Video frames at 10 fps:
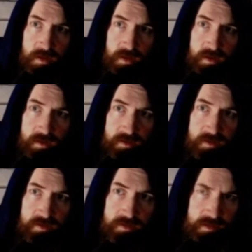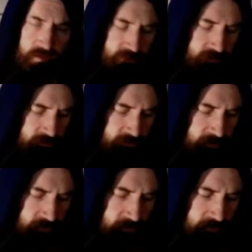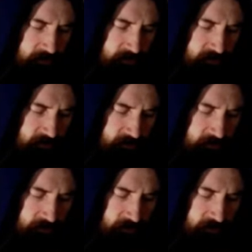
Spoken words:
And yeah, just, taking it just like that.